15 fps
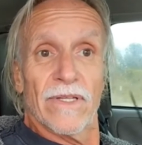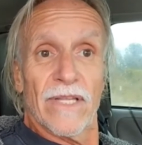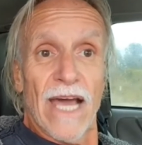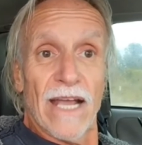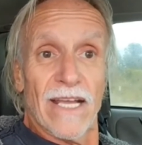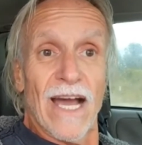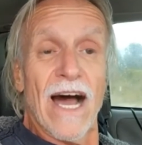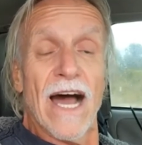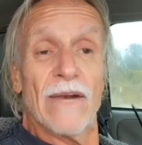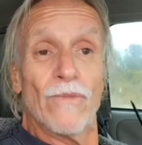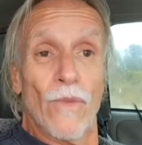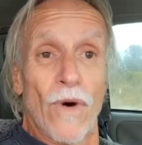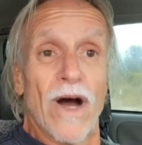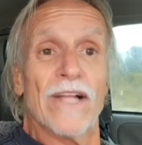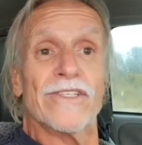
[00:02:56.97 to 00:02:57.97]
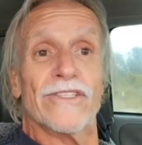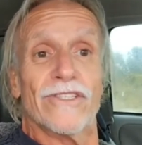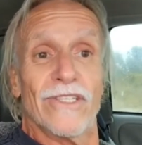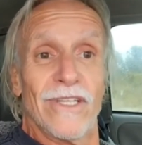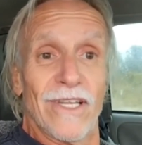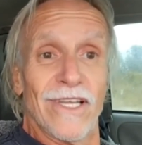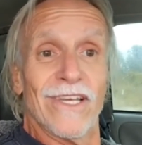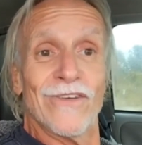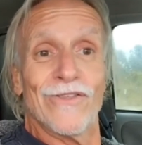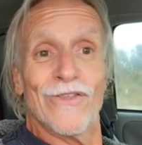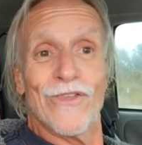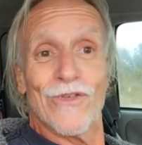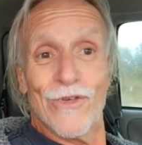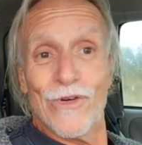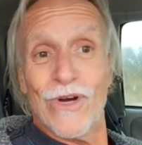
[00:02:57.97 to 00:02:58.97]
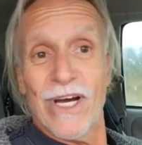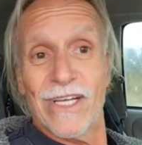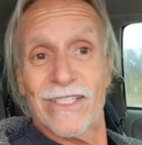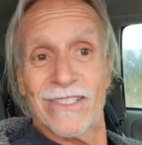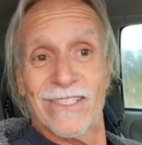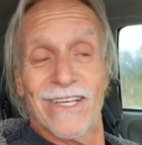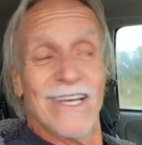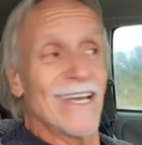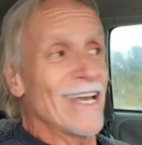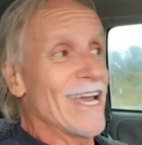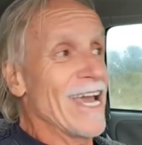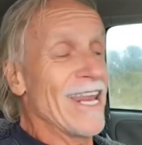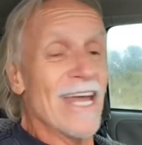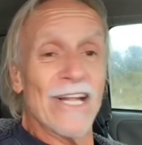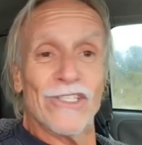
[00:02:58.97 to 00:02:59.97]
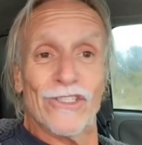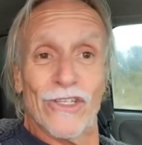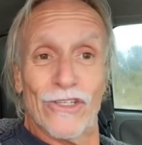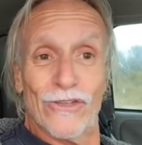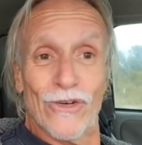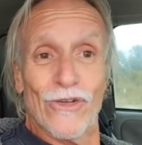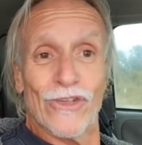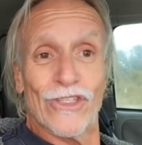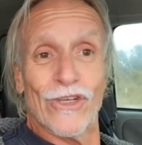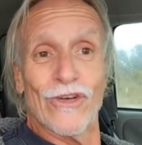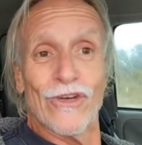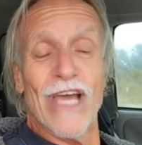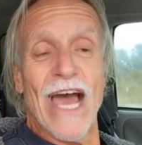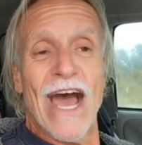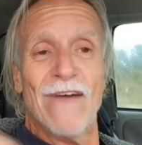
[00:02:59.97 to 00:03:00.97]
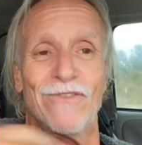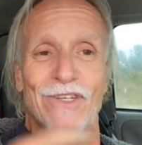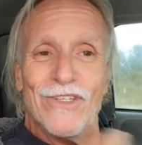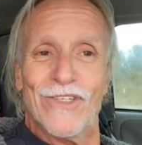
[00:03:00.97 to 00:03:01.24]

That God wants to live through us. And that's the truth. So you have to